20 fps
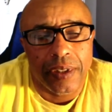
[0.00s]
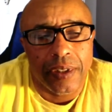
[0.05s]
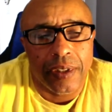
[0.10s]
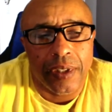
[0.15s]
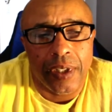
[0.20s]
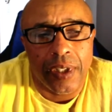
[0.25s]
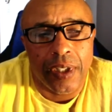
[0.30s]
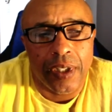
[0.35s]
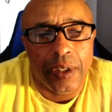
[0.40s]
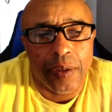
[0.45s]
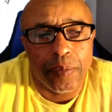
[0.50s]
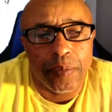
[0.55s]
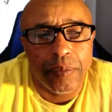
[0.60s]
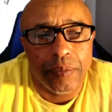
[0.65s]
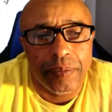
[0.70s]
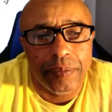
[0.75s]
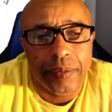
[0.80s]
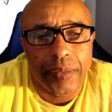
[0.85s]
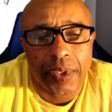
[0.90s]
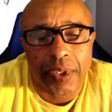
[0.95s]

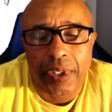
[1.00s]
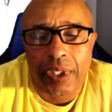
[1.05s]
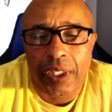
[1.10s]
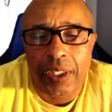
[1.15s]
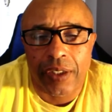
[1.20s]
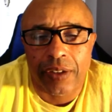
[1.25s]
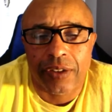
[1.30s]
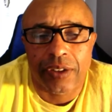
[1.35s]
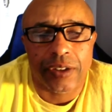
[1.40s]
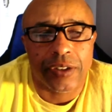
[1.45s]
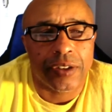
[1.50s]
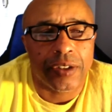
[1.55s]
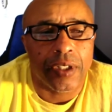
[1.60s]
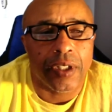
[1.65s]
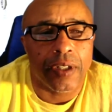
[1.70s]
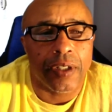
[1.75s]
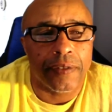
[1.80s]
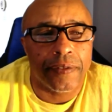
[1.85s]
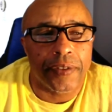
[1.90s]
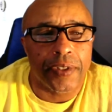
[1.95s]
again, it's just
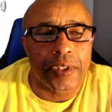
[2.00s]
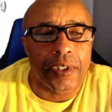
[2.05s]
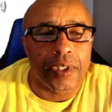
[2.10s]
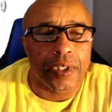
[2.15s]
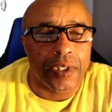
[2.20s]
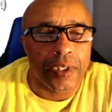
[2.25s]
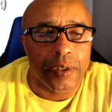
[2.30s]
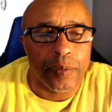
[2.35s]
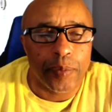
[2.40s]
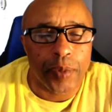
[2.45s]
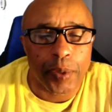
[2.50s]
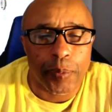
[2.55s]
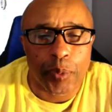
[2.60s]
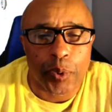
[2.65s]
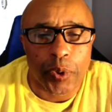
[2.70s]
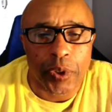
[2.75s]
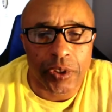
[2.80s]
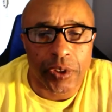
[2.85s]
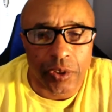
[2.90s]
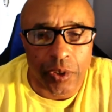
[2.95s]
tough, and my
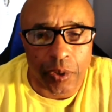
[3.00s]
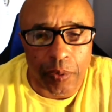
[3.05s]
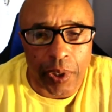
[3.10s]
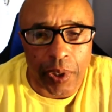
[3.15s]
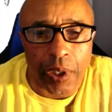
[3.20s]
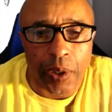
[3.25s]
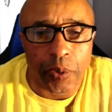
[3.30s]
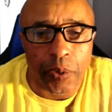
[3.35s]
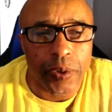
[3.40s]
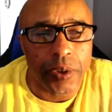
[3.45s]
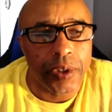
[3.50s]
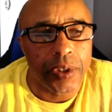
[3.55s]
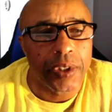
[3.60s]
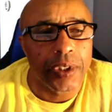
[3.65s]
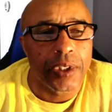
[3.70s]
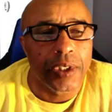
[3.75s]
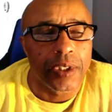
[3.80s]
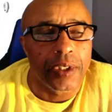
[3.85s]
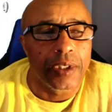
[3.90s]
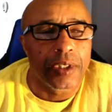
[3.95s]
prayers go out.
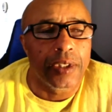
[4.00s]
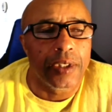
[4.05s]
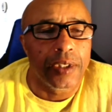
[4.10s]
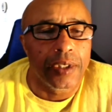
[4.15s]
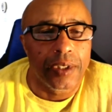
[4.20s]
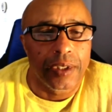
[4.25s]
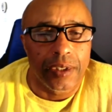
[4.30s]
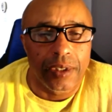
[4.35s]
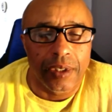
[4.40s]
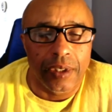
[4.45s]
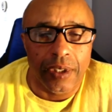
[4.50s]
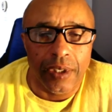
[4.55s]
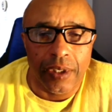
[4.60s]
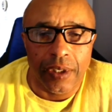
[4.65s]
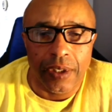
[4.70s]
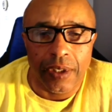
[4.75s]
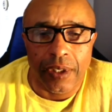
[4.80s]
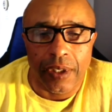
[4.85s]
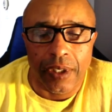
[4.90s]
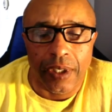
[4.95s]

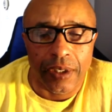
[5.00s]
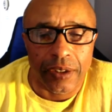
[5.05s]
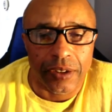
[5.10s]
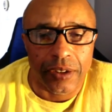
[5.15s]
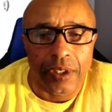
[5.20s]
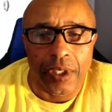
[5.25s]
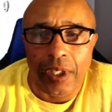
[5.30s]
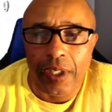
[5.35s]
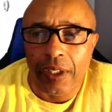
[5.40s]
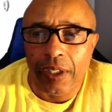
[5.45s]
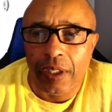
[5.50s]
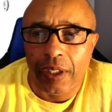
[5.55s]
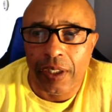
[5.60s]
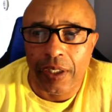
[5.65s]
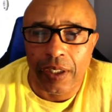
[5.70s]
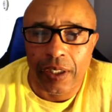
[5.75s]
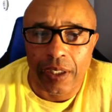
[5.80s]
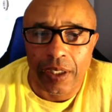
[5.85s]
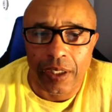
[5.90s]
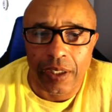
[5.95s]
Last night
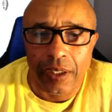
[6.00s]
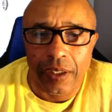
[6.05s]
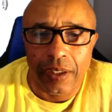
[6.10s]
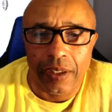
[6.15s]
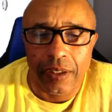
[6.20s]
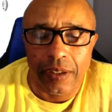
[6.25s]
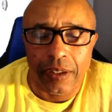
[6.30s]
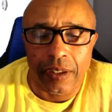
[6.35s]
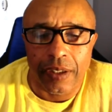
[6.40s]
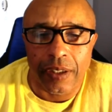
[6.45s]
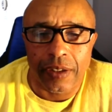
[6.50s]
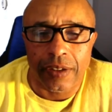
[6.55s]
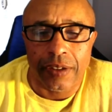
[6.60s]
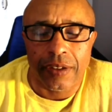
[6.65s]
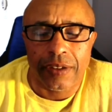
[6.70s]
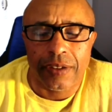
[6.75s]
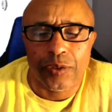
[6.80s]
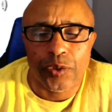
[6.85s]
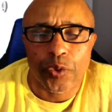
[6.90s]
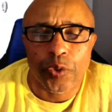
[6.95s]
I
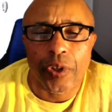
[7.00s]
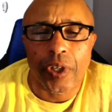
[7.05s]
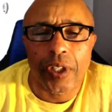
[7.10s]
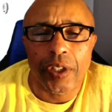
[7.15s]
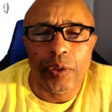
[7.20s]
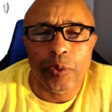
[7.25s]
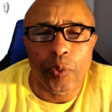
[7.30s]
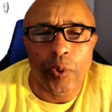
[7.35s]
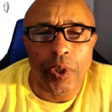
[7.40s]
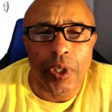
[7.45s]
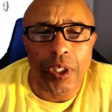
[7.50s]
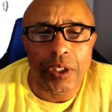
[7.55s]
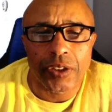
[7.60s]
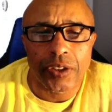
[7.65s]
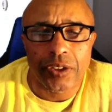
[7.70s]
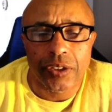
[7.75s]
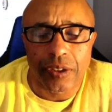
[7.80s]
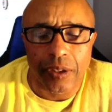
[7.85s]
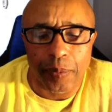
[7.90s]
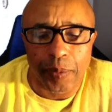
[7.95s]
tried to
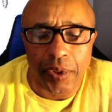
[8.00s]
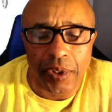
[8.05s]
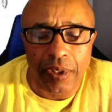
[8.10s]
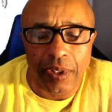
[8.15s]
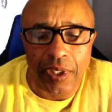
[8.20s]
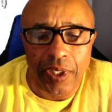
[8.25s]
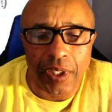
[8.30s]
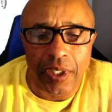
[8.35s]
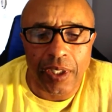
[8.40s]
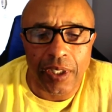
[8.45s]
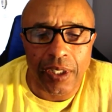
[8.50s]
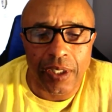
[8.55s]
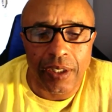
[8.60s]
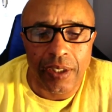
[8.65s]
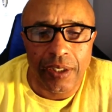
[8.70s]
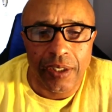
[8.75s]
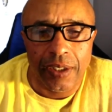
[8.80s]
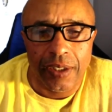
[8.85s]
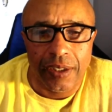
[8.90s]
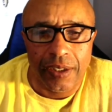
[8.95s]
watch some of the
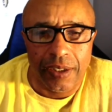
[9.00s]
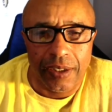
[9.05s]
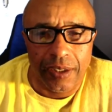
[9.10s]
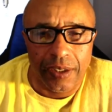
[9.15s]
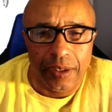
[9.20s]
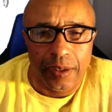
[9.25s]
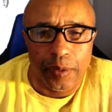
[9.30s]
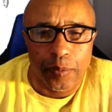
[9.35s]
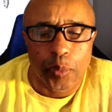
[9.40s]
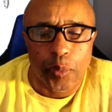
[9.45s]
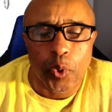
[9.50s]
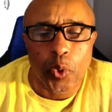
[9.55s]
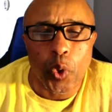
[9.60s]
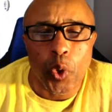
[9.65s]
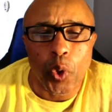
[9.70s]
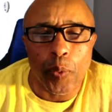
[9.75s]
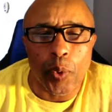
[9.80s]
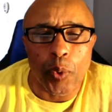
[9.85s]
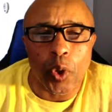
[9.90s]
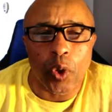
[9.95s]

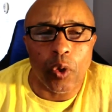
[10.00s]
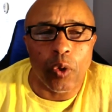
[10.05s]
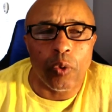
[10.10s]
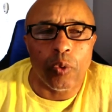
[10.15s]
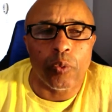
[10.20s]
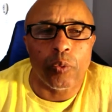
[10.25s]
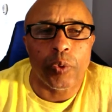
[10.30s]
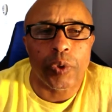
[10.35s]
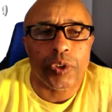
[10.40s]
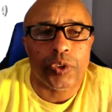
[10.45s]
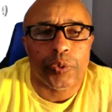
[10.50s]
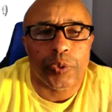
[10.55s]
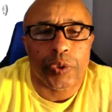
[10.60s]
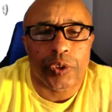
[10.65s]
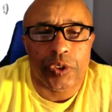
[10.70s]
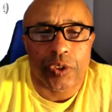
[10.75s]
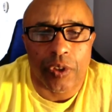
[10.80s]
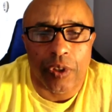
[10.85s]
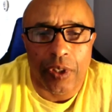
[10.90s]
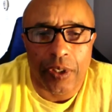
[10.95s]
Pro Bowl, which
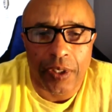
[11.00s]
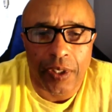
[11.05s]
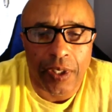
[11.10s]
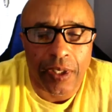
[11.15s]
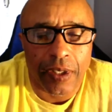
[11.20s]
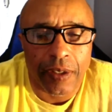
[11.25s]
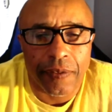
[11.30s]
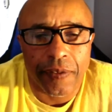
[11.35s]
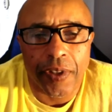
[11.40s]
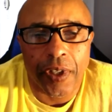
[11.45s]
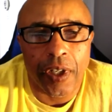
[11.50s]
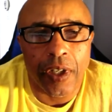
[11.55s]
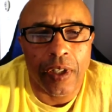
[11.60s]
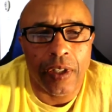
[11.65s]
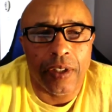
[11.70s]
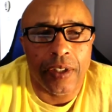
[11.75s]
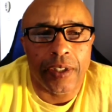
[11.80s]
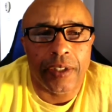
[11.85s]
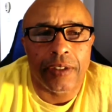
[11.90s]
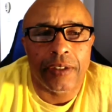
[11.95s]
was on the
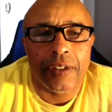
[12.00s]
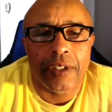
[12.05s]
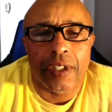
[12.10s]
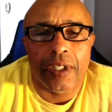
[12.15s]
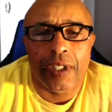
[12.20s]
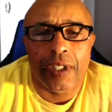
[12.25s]
NFL, and